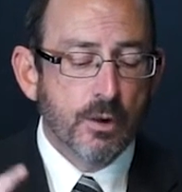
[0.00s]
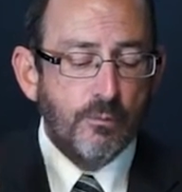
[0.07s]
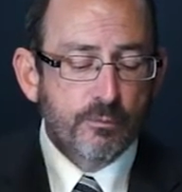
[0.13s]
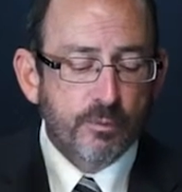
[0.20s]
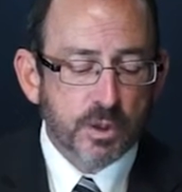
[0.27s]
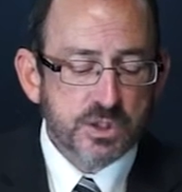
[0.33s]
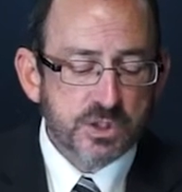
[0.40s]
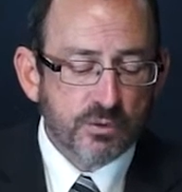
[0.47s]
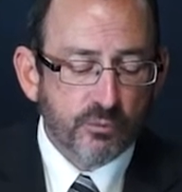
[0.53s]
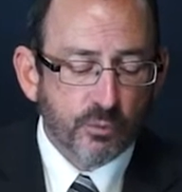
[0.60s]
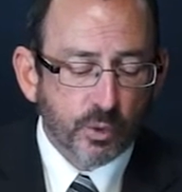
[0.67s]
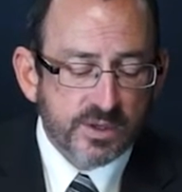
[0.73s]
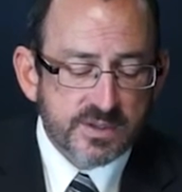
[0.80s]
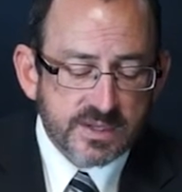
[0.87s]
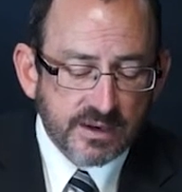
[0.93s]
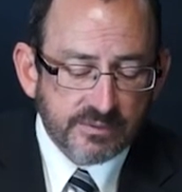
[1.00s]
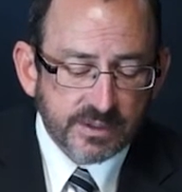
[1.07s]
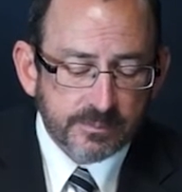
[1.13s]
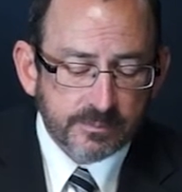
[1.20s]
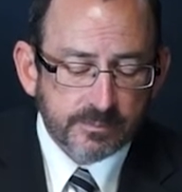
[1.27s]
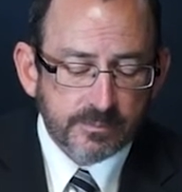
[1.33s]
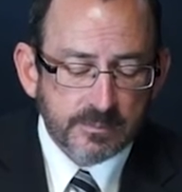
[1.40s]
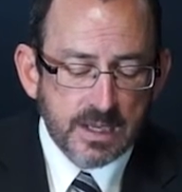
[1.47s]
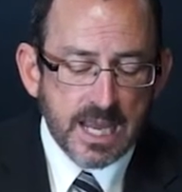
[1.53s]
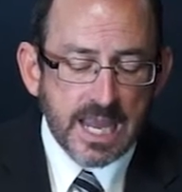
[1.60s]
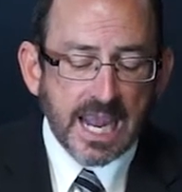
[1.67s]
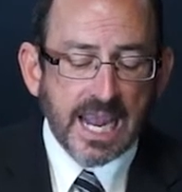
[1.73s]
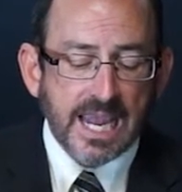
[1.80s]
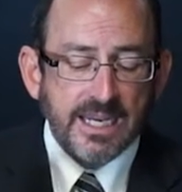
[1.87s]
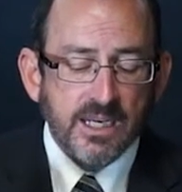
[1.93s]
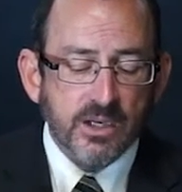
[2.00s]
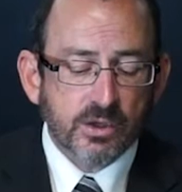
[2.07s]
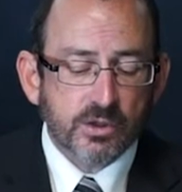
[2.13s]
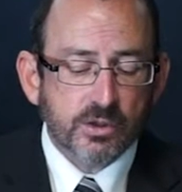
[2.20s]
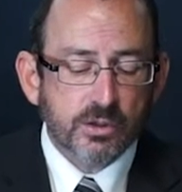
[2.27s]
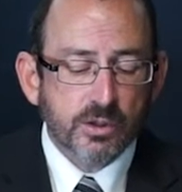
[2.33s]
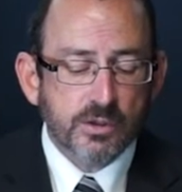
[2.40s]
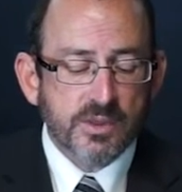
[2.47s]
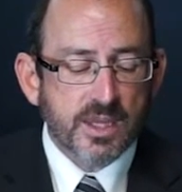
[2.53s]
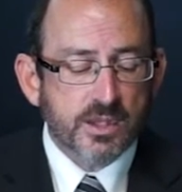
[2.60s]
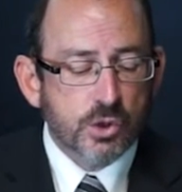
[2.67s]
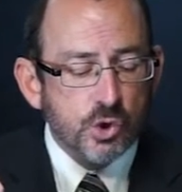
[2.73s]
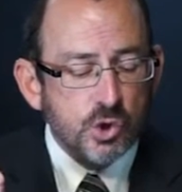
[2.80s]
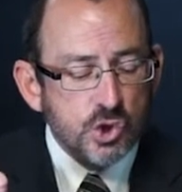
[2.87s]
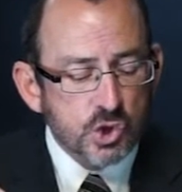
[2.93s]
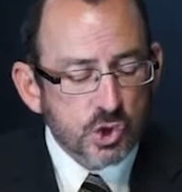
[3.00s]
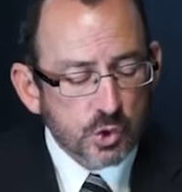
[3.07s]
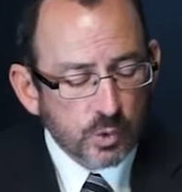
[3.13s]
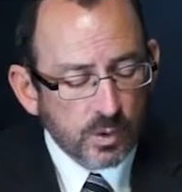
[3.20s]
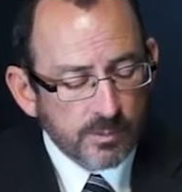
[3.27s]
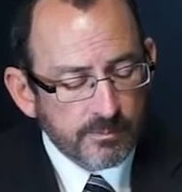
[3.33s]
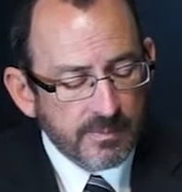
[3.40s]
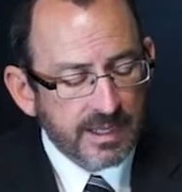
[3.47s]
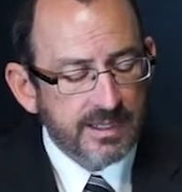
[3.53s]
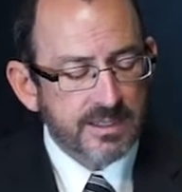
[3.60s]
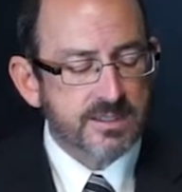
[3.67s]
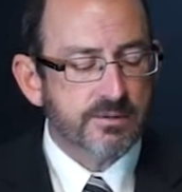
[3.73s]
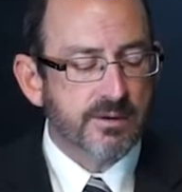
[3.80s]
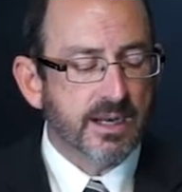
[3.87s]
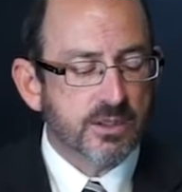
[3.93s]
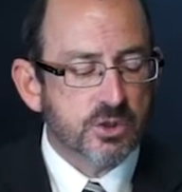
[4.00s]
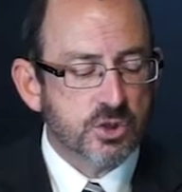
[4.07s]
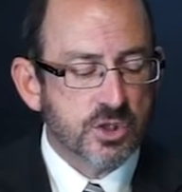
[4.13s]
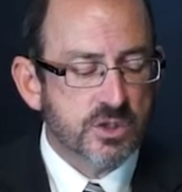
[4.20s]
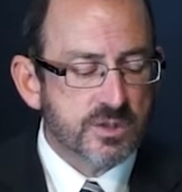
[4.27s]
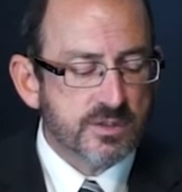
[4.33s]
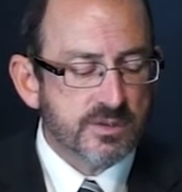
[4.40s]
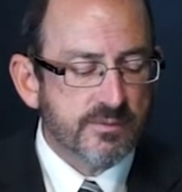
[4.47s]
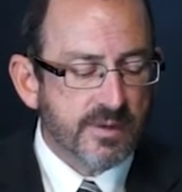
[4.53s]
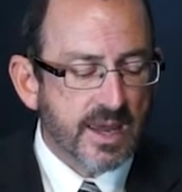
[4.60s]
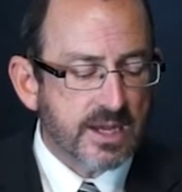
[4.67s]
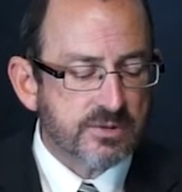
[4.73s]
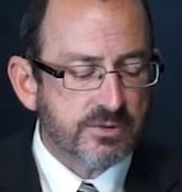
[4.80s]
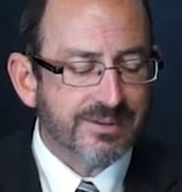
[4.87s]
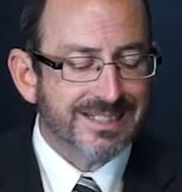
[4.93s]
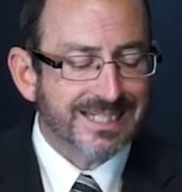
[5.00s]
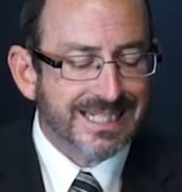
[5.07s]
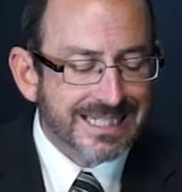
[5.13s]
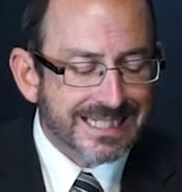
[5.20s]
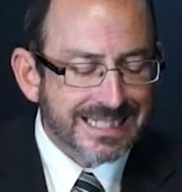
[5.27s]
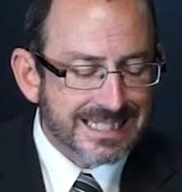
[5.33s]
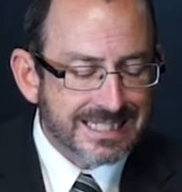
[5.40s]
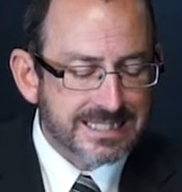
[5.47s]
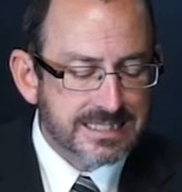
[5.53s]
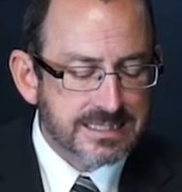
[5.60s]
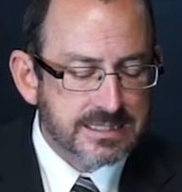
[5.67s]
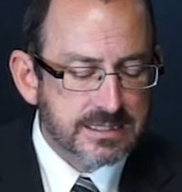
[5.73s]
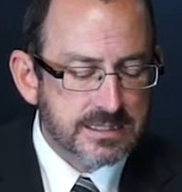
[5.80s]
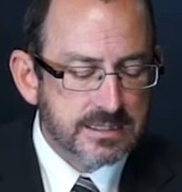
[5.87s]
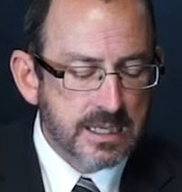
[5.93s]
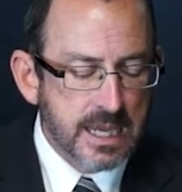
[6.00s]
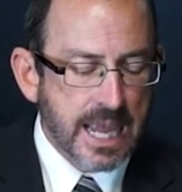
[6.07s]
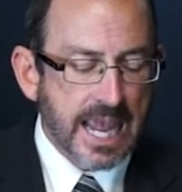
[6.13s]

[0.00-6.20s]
Verse 47 And he heard that Yeshua Manazret, Jesus of Nazareth, is.